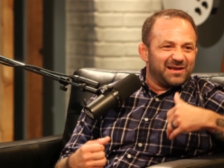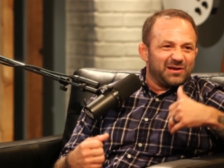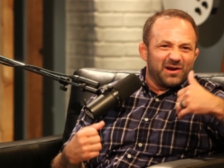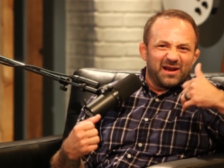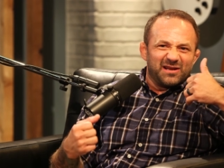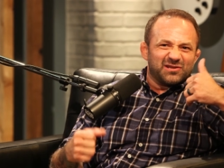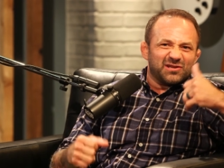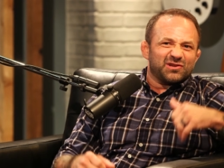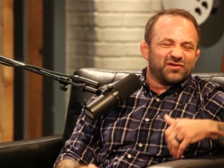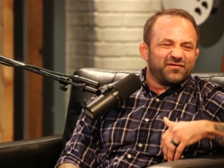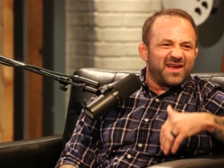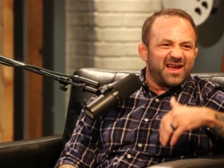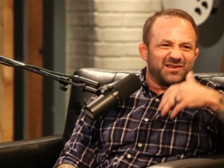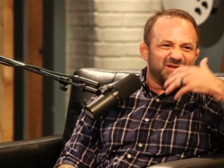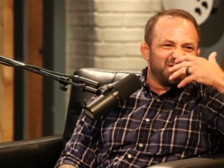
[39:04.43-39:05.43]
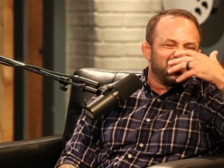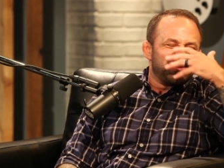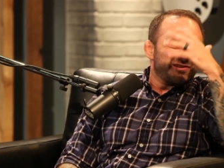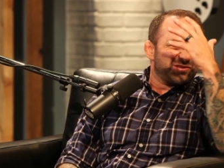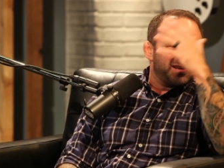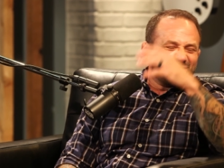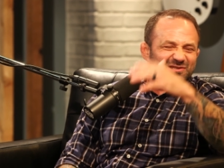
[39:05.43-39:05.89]
and you're in each other's face, you're
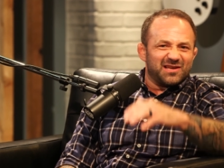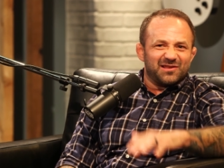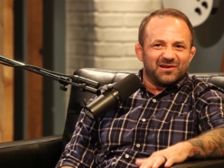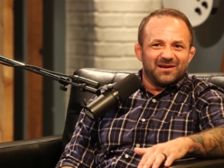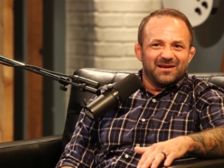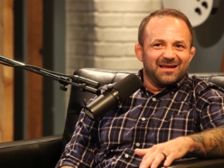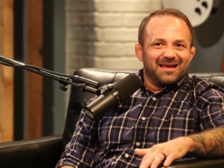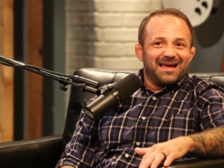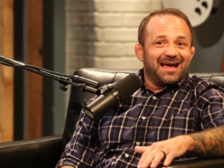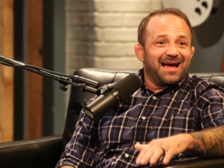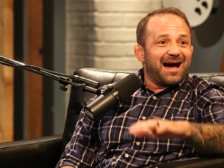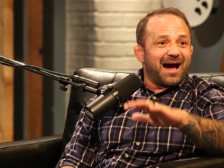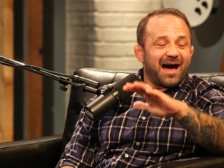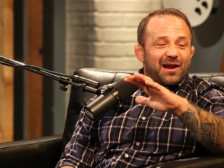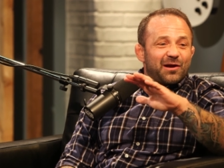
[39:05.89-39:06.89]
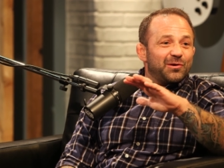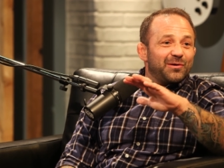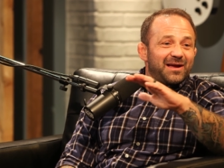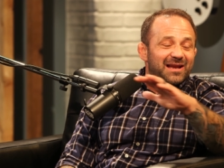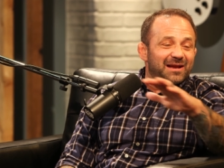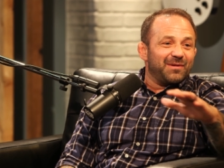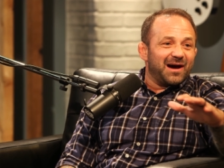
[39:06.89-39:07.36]
touching each other. I don't know
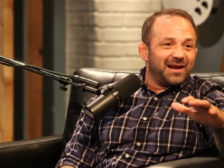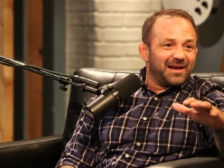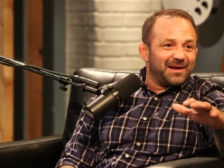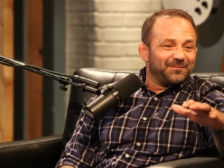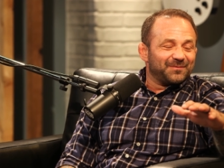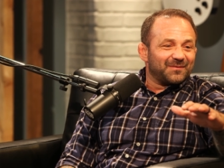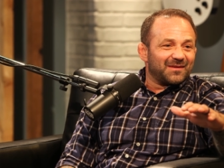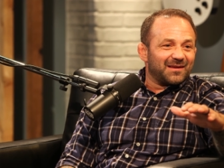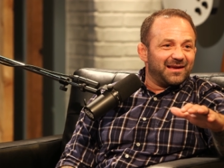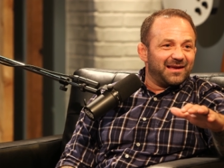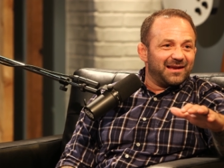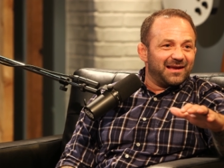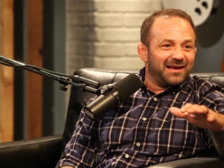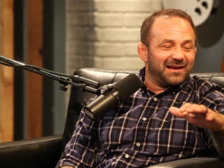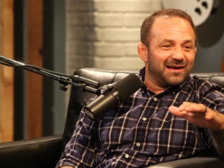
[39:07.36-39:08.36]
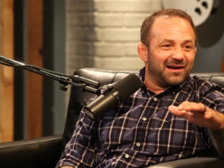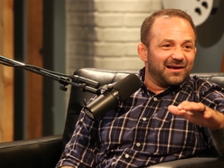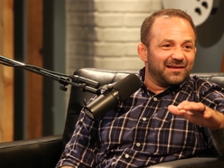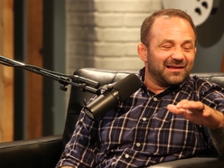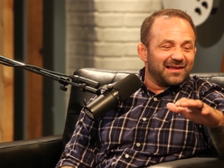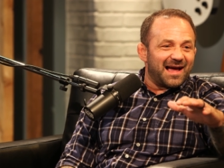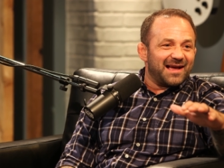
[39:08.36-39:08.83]
anybody in, in uh,
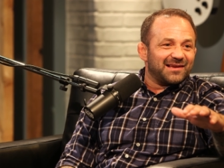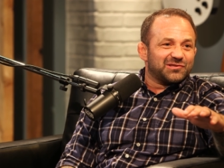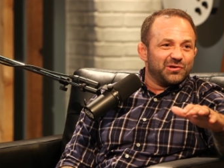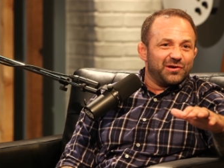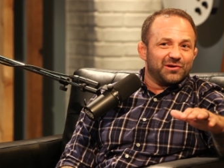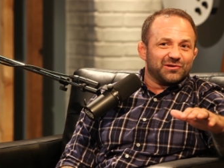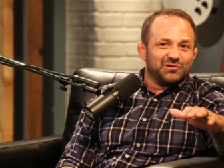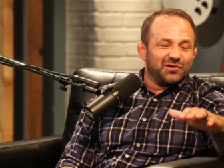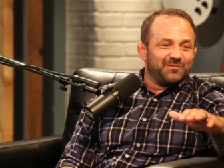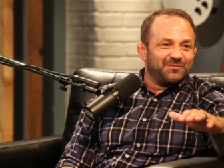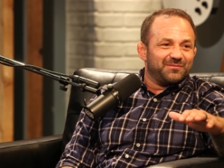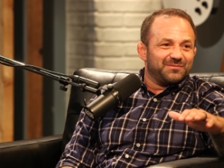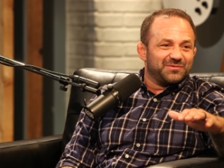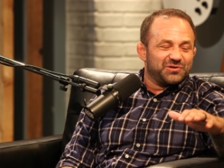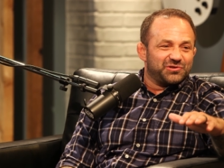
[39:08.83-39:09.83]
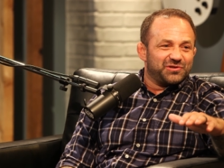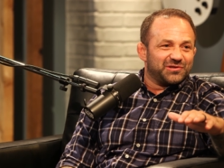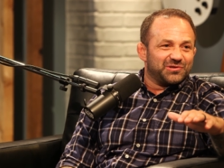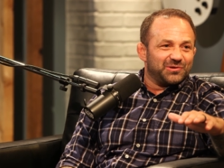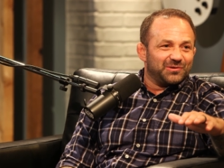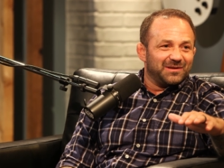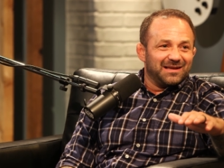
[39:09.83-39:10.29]
the last two years doing Jiu
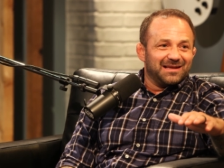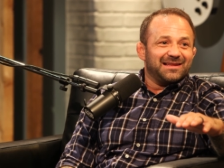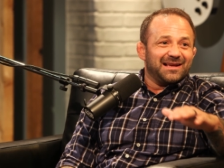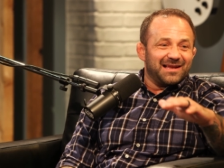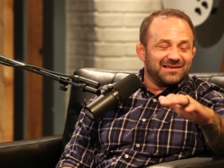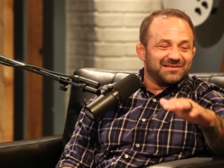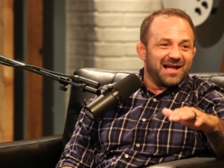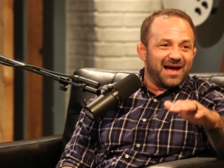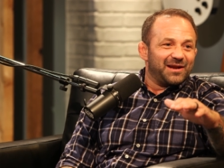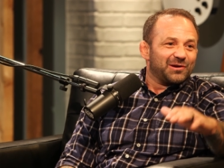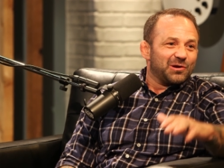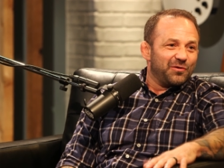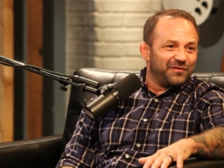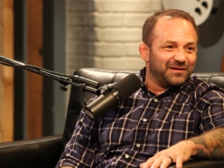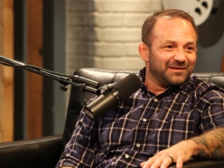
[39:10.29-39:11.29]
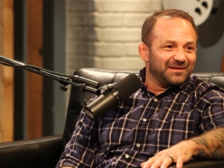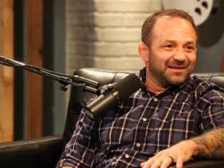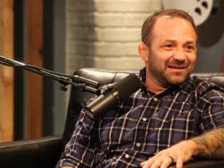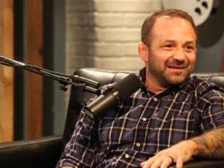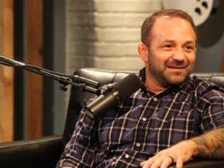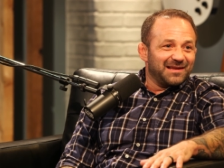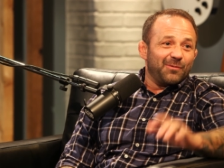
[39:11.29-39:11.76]
Jitsu that has died of COVID.
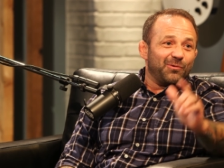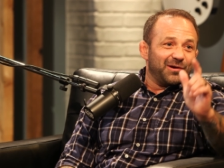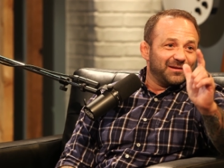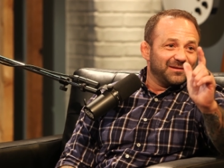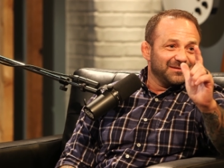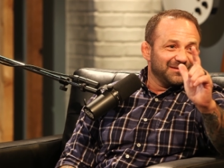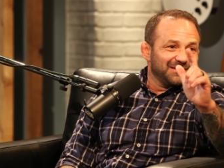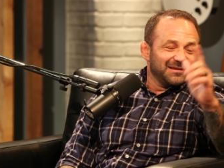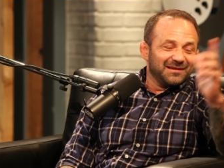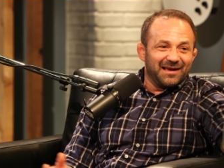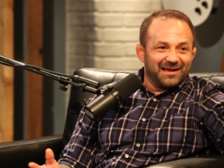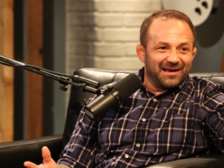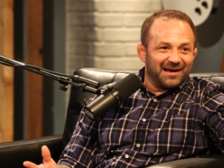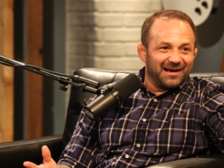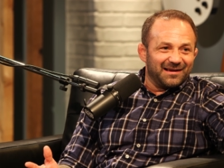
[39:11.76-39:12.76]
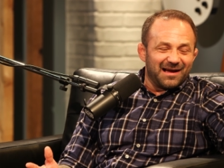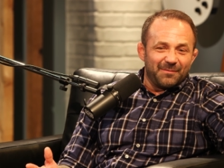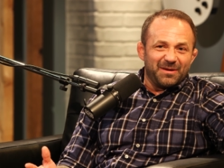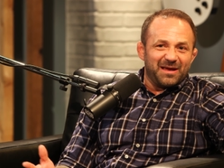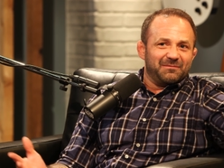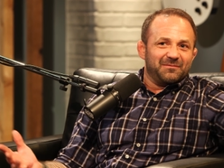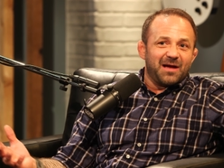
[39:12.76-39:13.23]
Not no. one. And uh, I
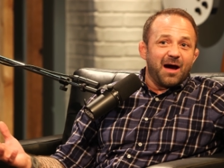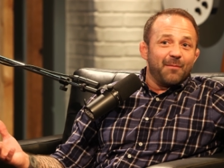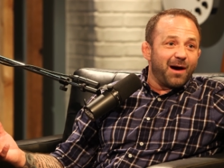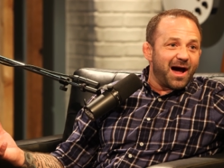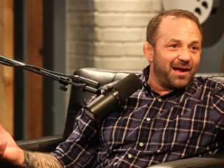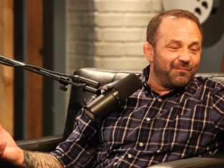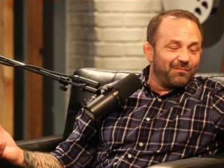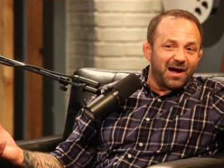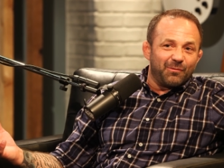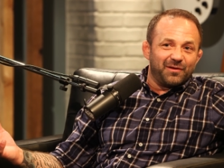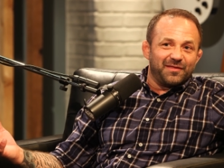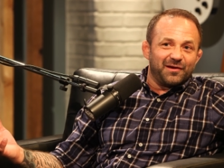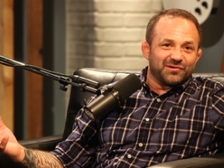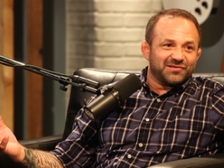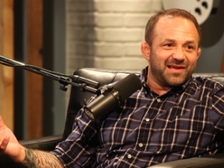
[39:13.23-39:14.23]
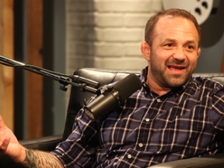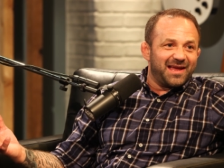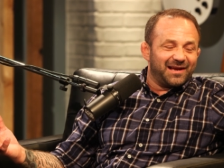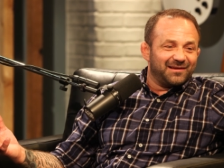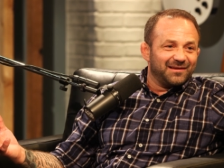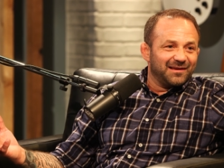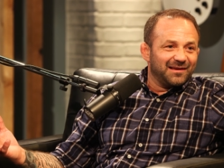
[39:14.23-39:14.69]
mean, by by what they're
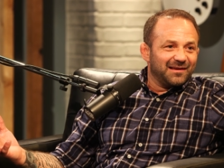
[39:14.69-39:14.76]
saying,